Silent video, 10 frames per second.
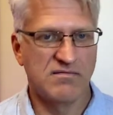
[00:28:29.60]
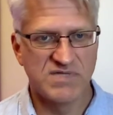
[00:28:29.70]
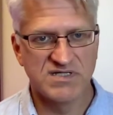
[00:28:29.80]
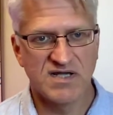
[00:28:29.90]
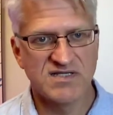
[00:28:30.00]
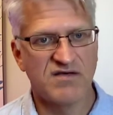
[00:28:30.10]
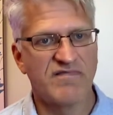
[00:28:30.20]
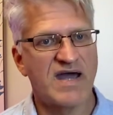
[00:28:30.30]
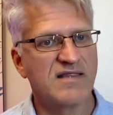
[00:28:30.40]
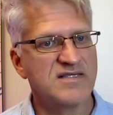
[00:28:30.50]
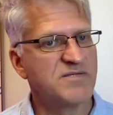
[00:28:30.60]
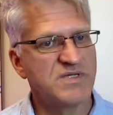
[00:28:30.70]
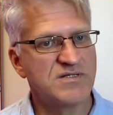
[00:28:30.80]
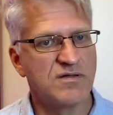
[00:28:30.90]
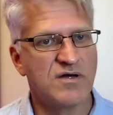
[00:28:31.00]
discuss how vitalism
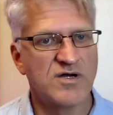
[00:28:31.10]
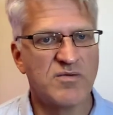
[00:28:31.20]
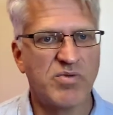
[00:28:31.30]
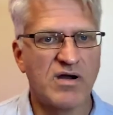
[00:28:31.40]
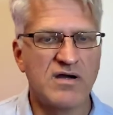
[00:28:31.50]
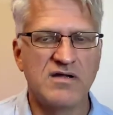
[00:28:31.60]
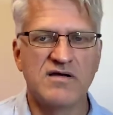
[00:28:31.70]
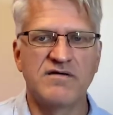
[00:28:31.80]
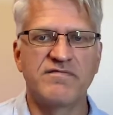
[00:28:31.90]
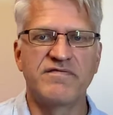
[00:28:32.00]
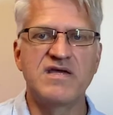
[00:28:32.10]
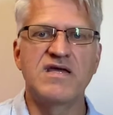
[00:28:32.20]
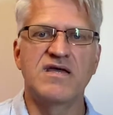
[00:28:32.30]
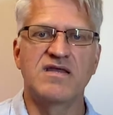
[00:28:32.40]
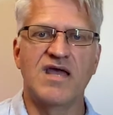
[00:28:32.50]
is no longer a part of
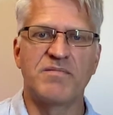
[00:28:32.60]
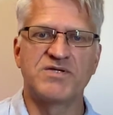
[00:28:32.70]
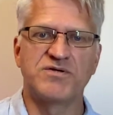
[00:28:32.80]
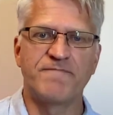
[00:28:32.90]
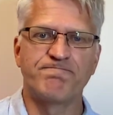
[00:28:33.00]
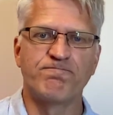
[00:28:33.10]
thinking in chemistry.